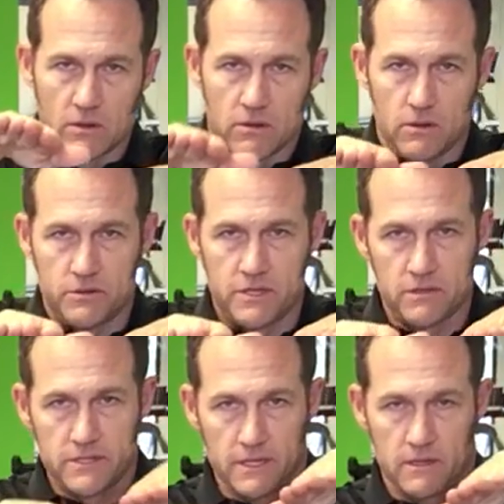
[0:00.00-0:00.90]
No
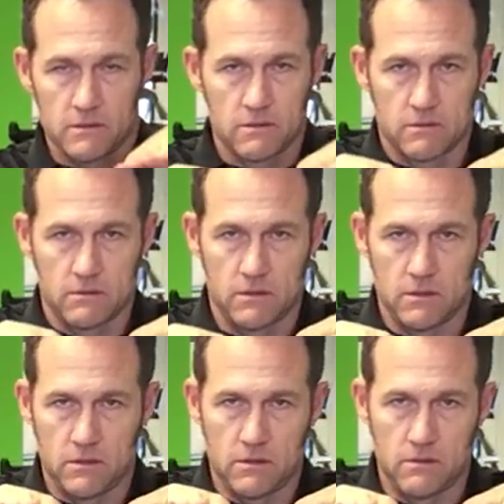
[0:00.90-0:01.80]
tilting,
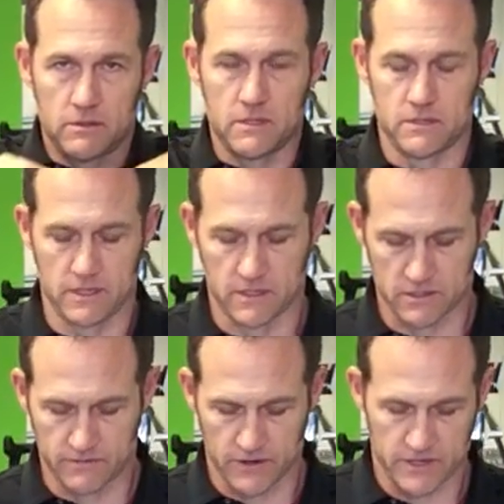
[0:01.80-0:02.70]
no tilting.
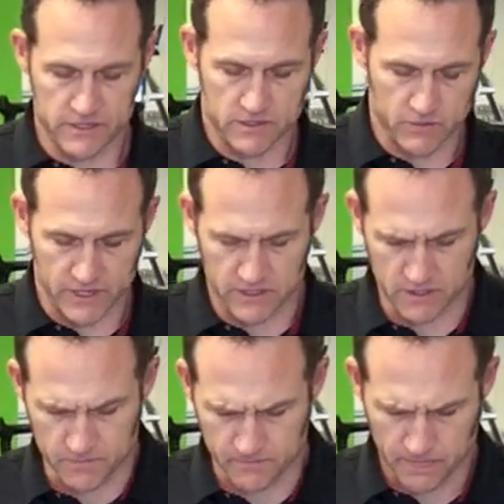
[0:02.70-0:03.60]
It's very easy to want to
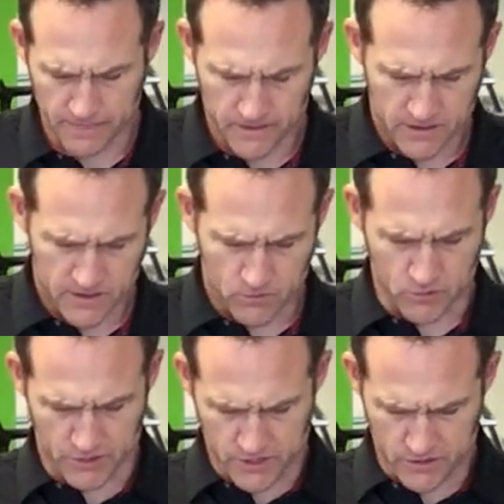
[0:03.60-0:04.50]
tilt. What
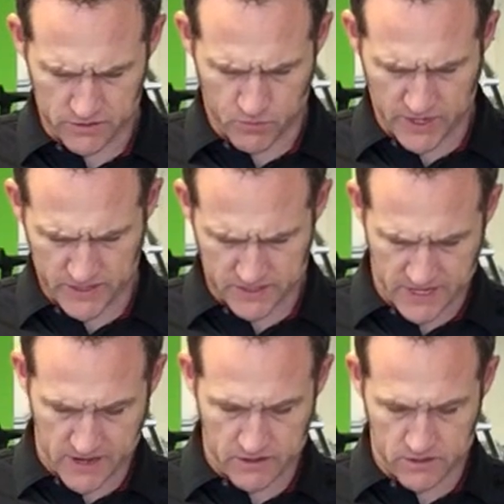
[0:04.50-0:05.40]
we're going to do is break this
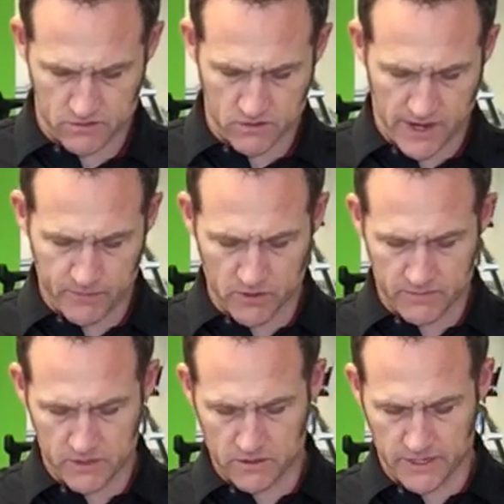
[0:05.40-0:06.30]
down into upper,
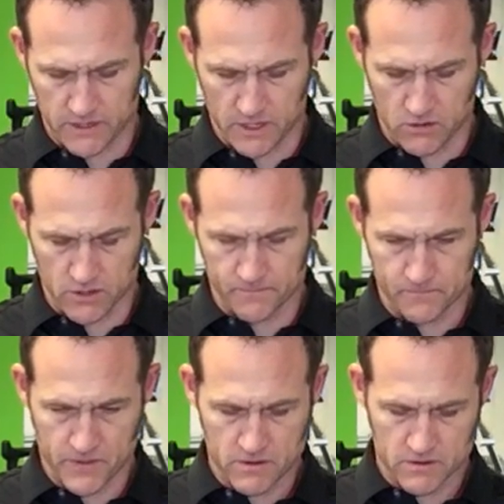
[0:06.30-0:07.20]
middle, and lower.
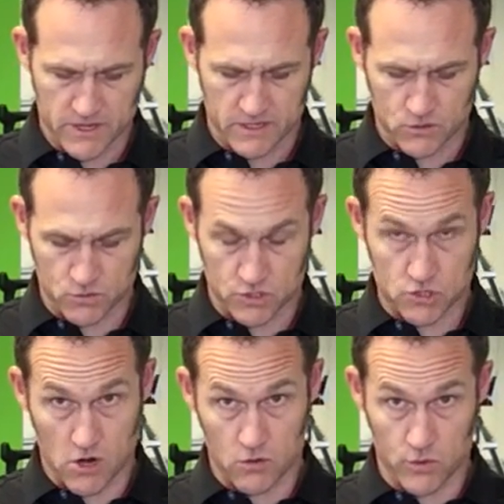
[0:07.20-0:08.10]
Okay, so we'll
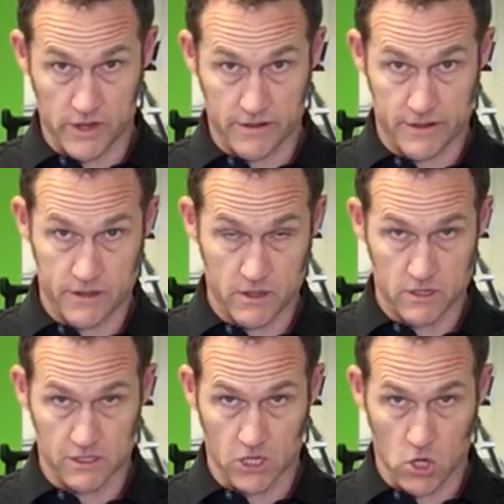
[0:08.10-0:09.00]
start with
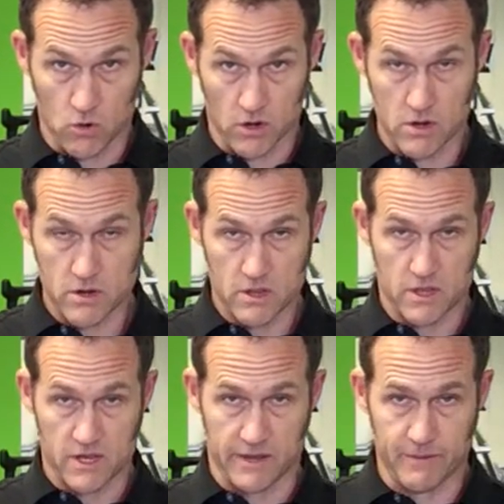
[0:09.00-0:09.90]
lower,
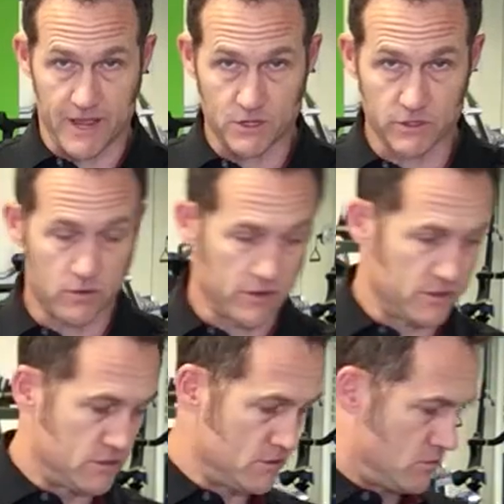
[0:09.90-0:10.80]
and I'm actually going
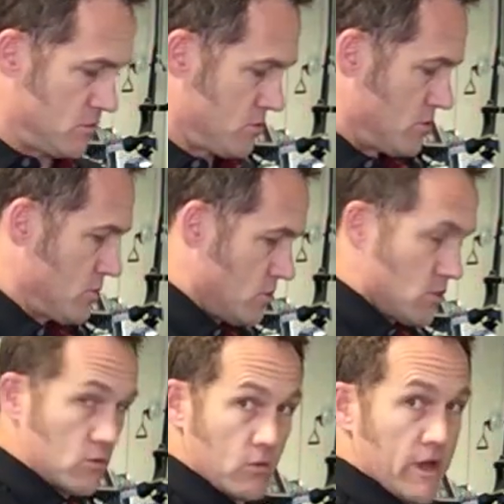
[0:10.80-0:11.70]
to
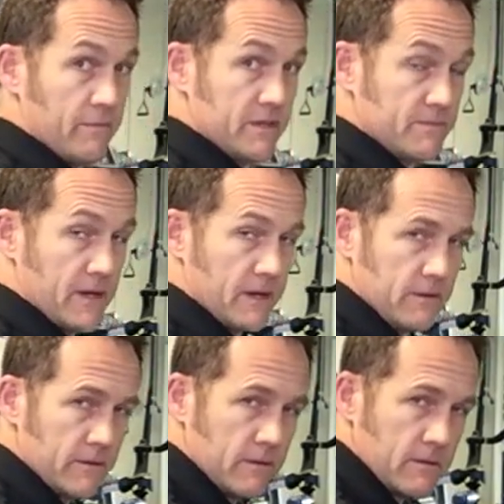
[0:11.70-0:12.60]
round my spine.